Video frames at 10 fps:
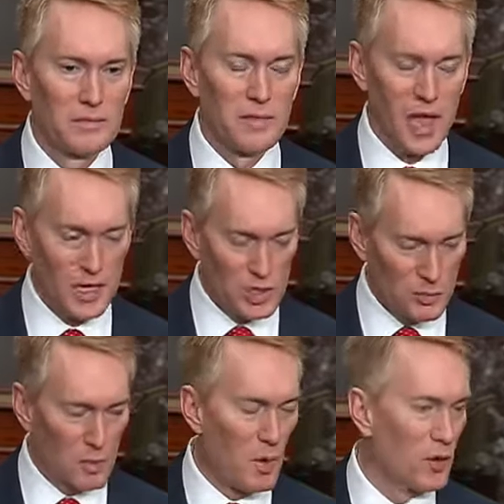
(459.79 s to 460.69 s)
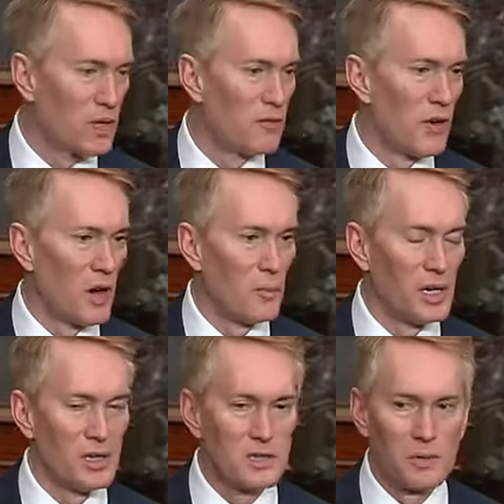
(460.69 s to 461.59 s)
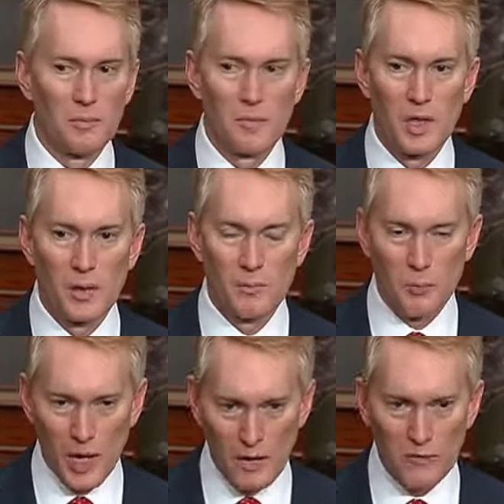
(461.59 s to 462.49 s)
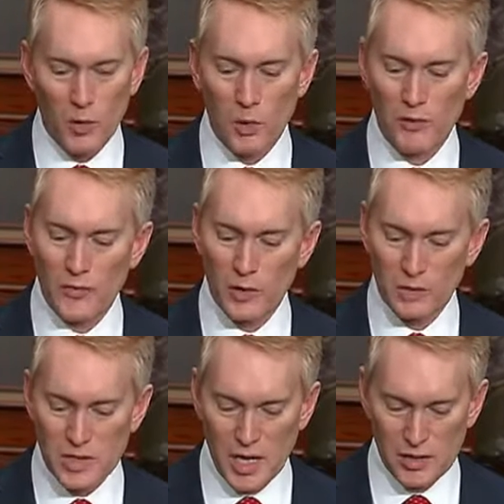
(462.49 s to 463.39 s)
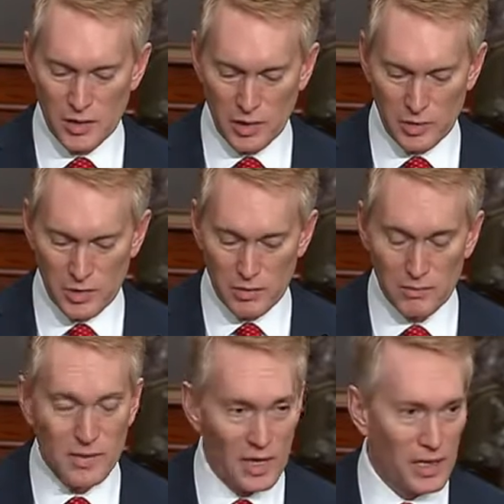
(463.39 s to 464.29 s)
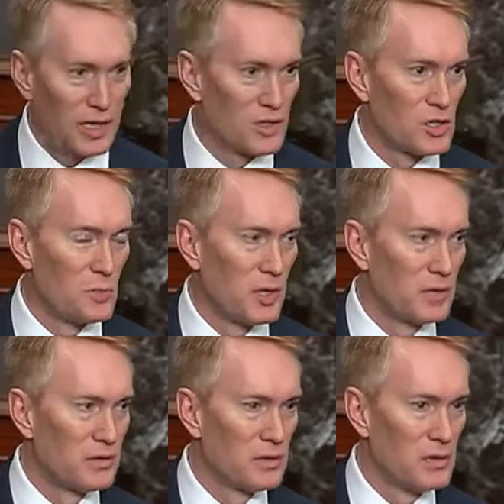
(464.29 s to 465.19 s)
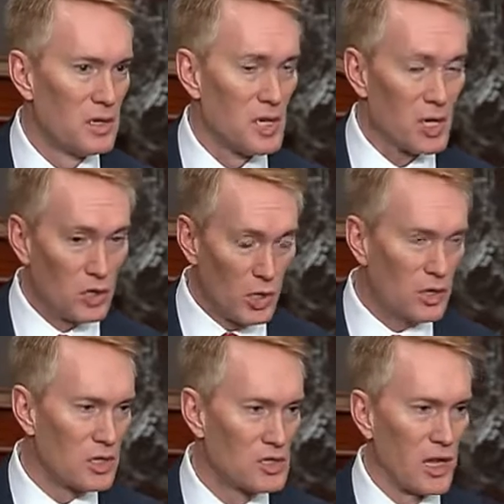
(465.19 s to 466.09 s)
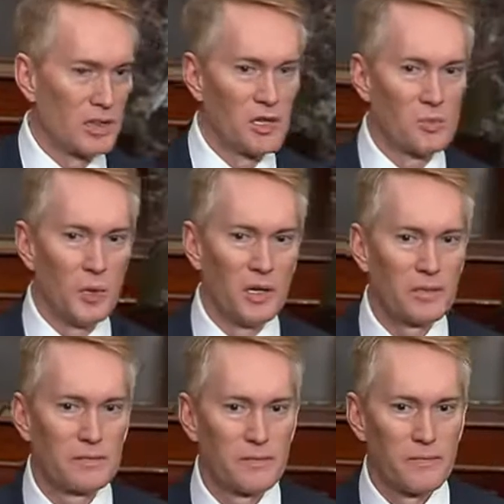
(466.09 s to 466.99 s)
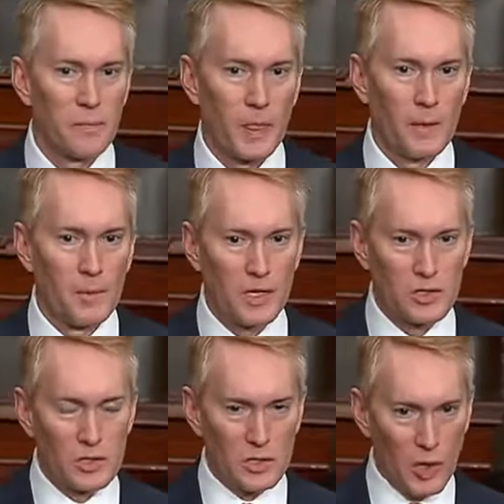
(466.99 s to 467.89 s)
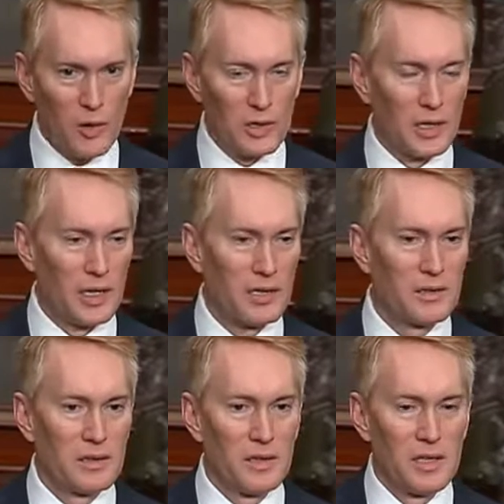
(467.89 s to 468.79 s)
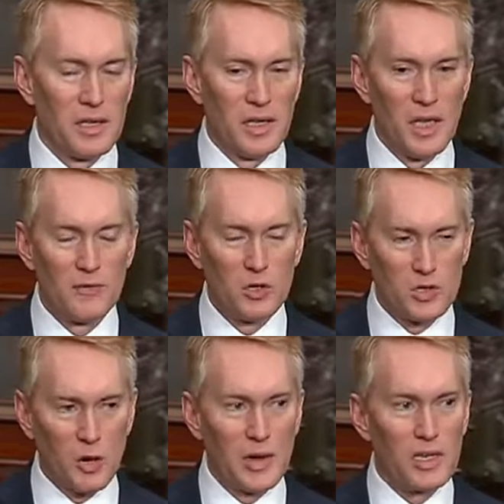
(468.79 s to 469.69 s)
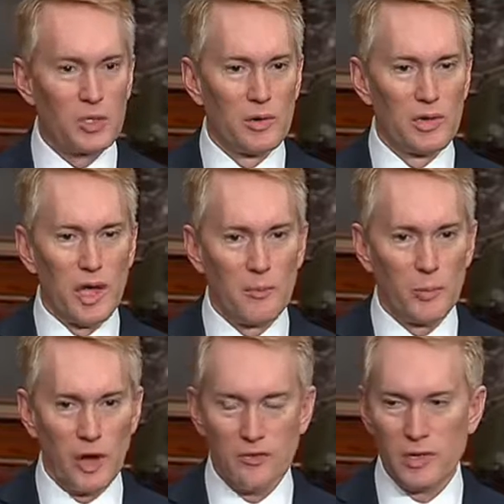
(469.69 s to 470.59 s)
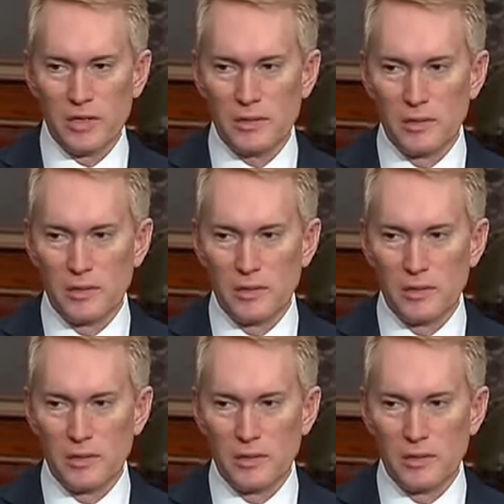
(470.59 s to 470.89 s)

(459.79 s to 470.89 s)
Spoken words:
actually promoting environmentalism paid for with federal tax dollars. They like this bill. Unions like this bill because currently, if you donate to a nonprofit,